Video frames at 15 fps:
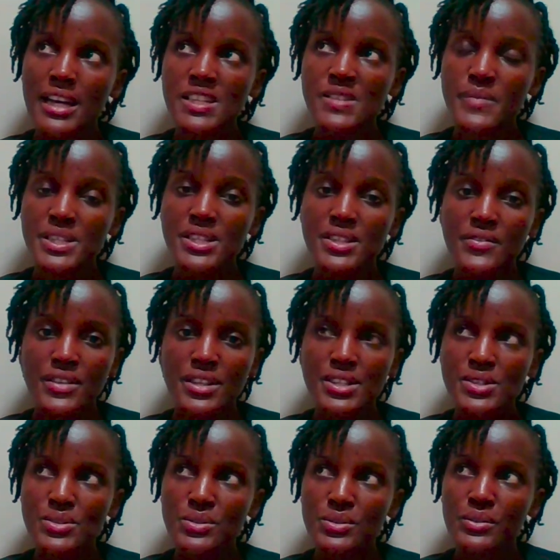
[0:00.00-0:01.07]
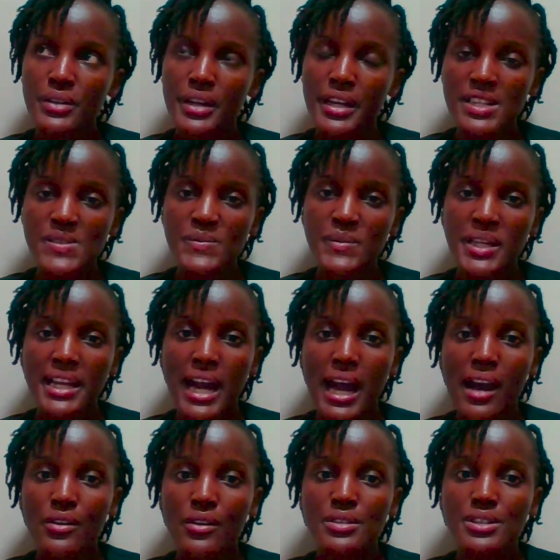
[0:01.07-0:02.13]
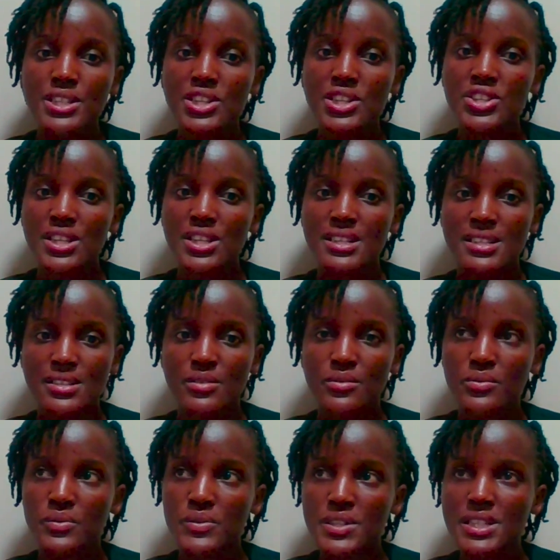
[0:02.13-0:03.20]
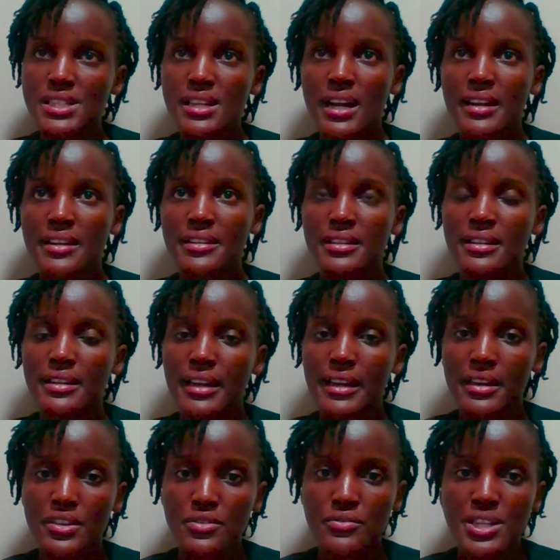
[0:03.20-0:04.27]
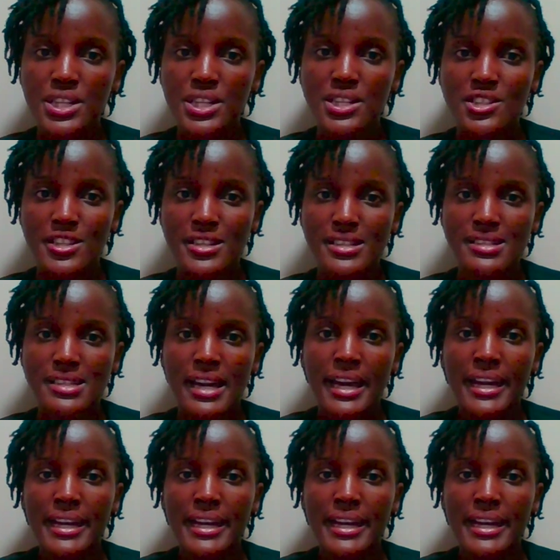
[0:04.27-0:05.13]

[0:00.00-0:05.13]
A specific school explained how teachers would stand like 3 teachers